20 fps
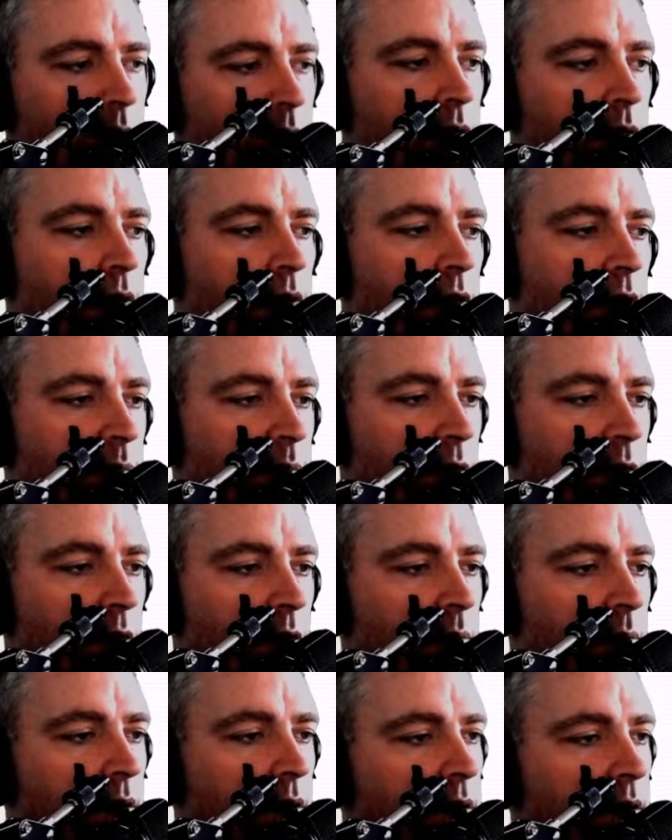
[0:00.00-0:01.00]
Okay, I'm on a
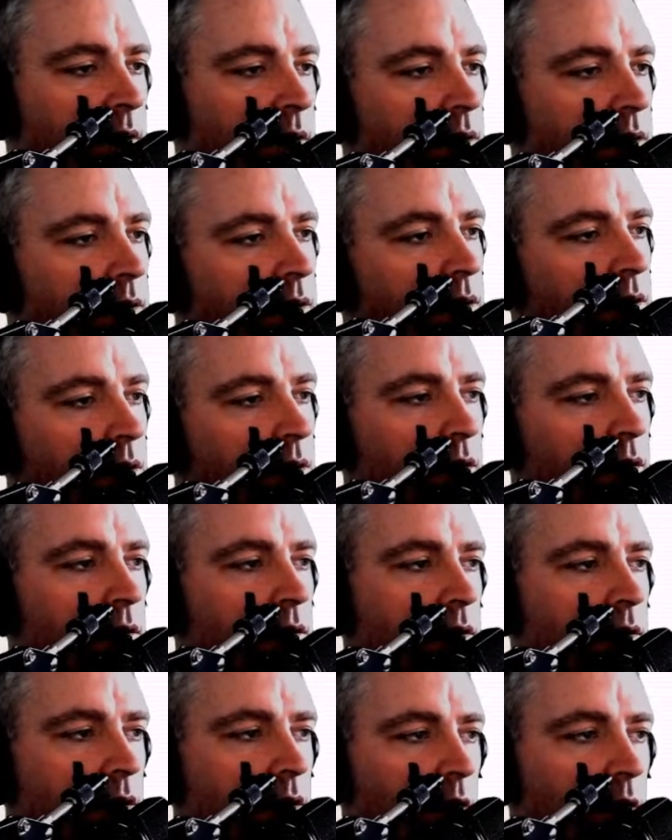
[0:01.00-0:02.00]
Mac.
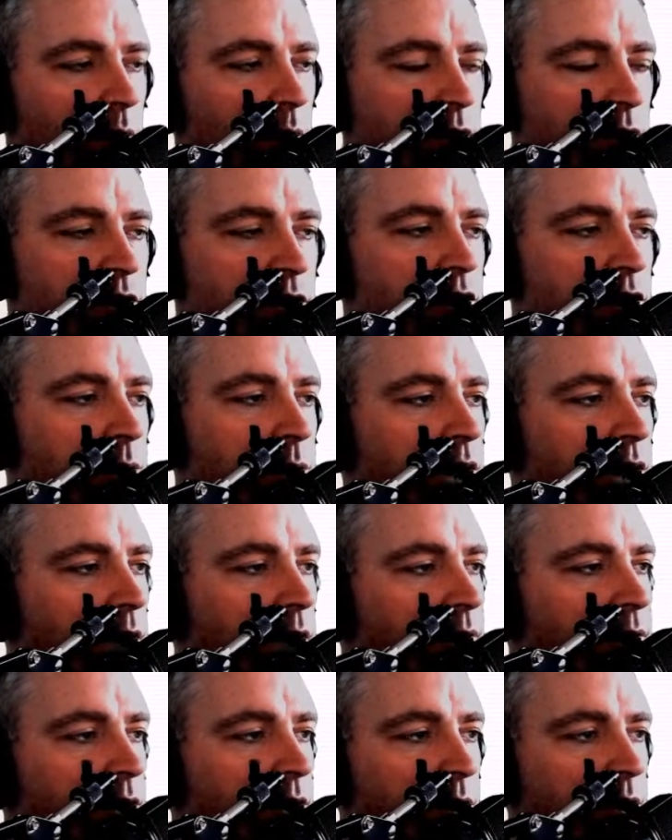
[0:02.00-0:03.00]
I'm on the Sweet
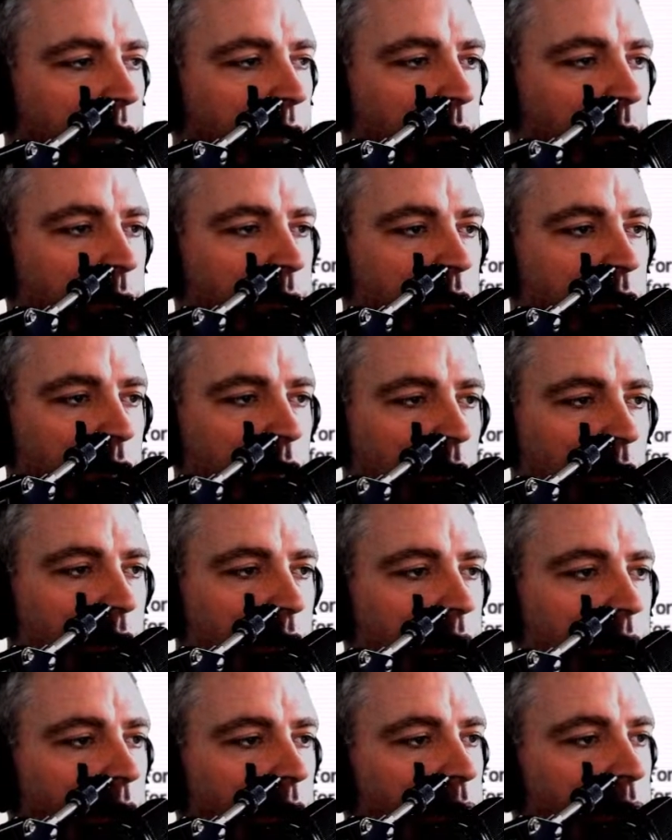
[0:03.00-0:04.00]
Home 3D website.
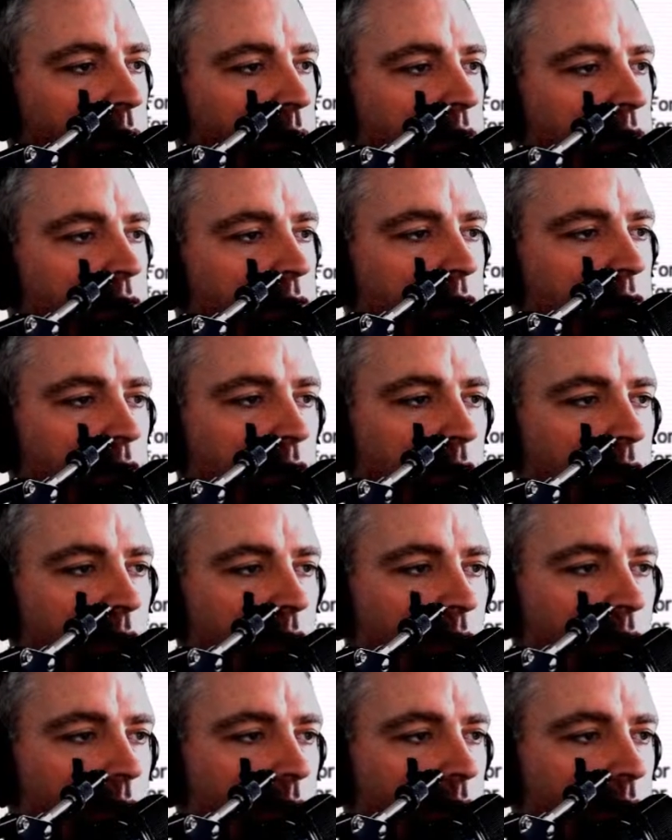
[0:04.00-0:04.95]
I press the download